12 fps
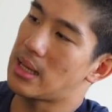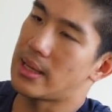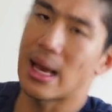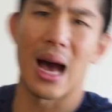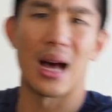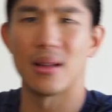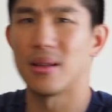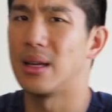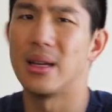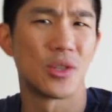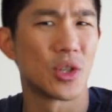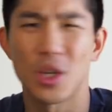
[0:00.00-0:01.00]
Yeah,
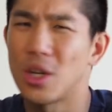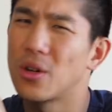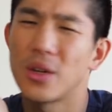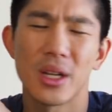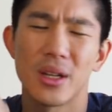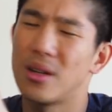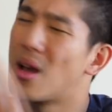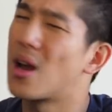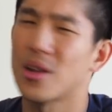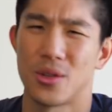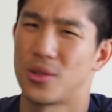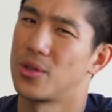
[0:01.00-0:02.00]
security, not a
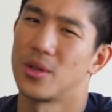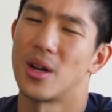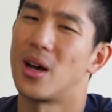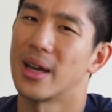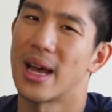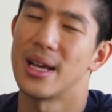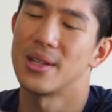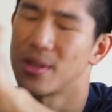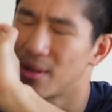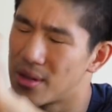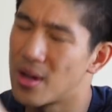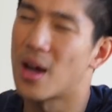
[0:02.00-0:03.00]
concern at all, guys.
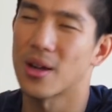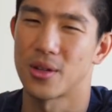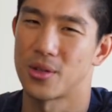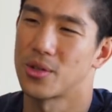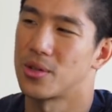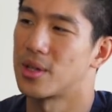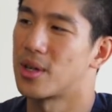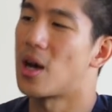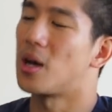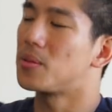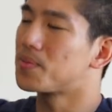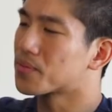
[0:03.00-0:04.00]
Not a concern at
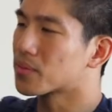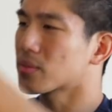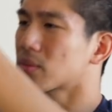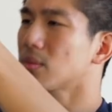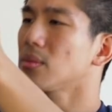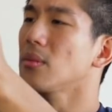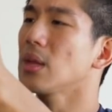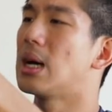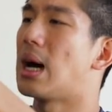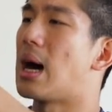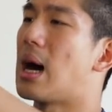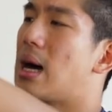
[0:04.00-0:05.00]
all.
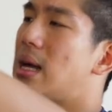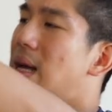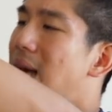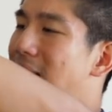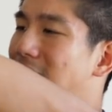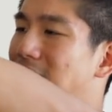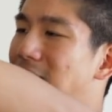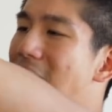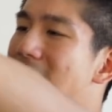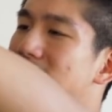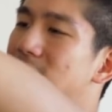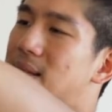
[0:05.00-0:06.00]
I
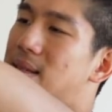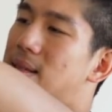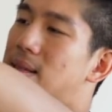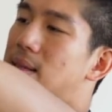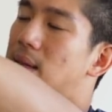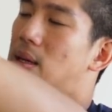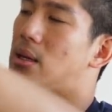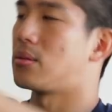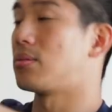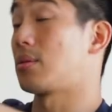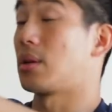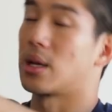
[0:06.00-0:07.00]
guess
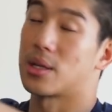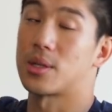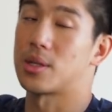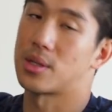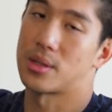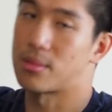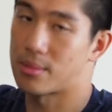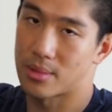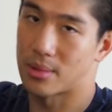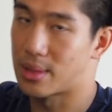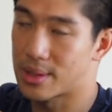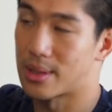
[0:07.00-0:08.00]
this
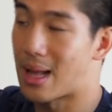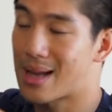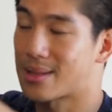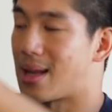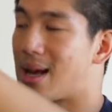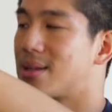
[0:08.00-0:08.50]
is last.